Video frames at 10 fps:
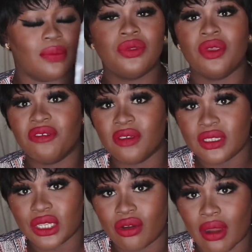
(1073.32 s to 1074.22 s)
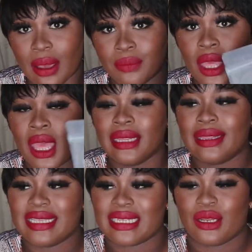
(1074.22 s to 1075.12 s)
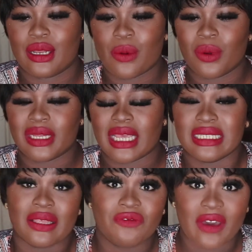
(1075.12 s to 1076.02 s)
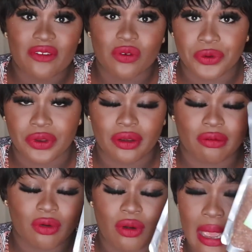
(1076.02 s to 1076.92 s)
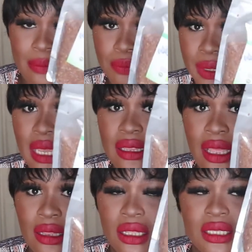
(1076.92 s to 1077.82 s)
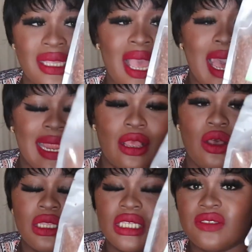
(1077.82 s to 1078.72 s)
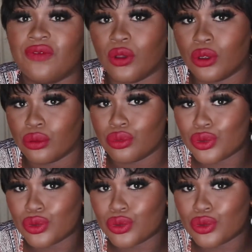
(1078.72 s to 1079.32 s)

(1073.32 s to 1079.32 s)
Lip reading: 350 gram. There's another one that is 500 gram, bigger than this. And I got this for